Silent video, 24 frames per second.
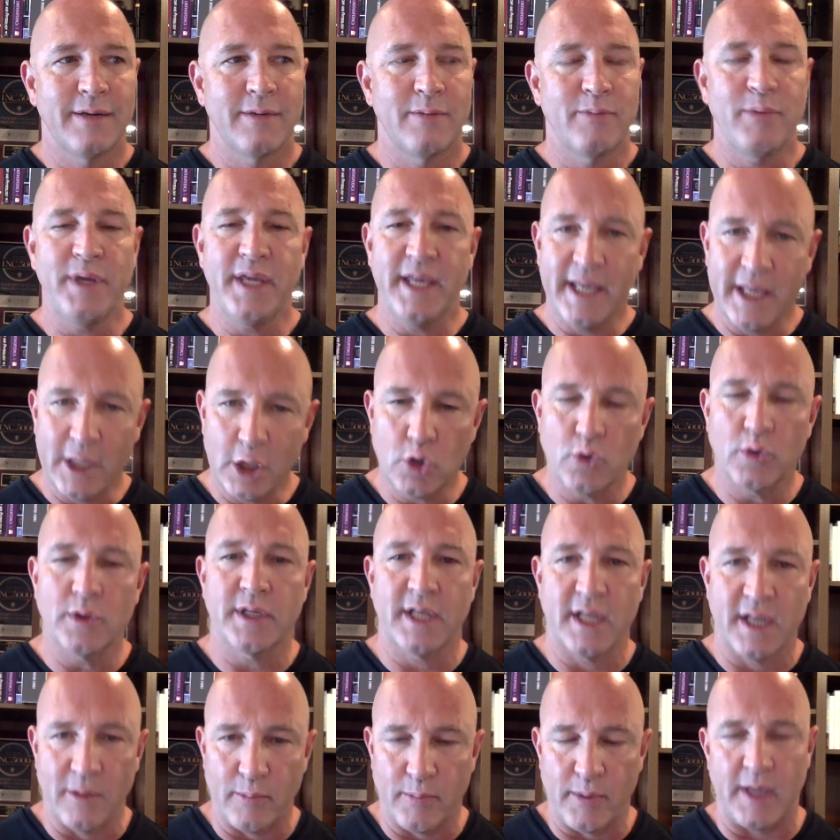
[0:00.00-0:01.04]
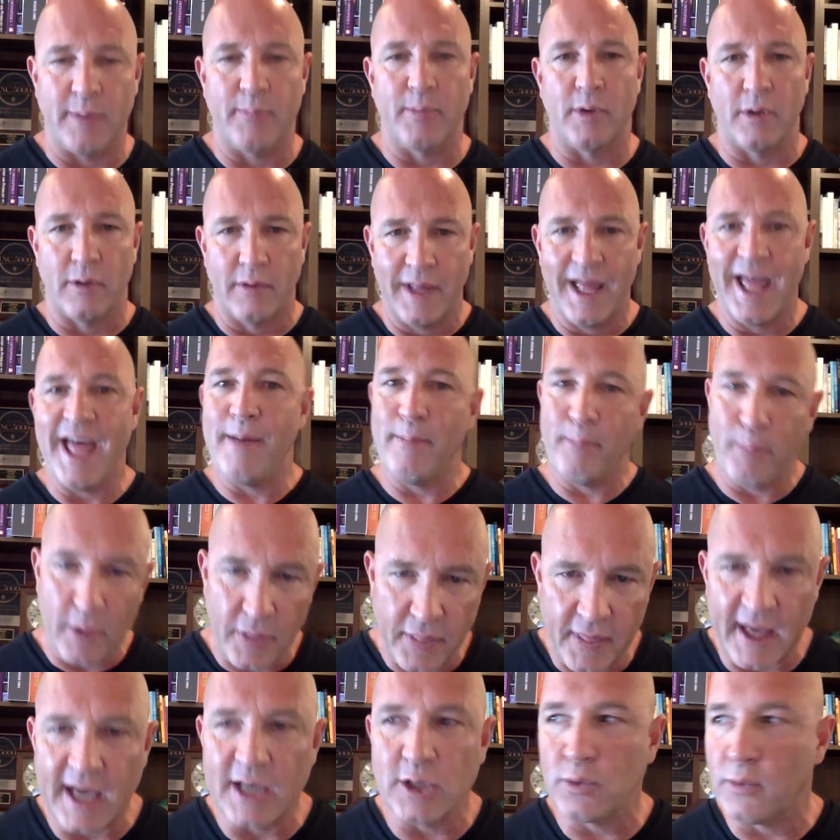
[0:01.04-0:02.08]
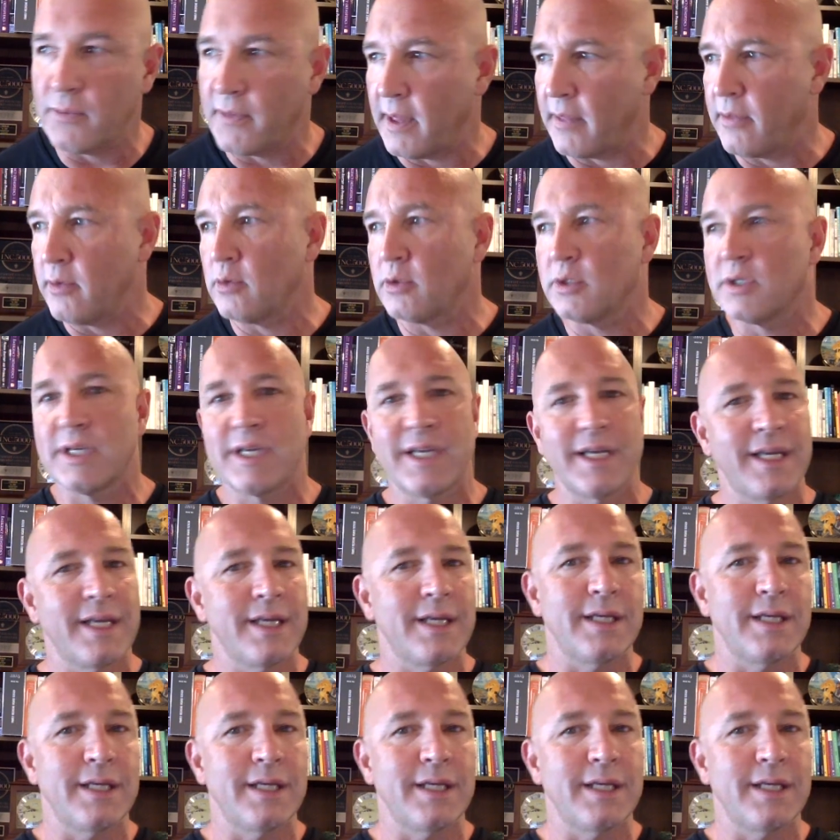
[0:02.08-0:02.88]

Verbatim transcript: be interested in people. Empathize with others.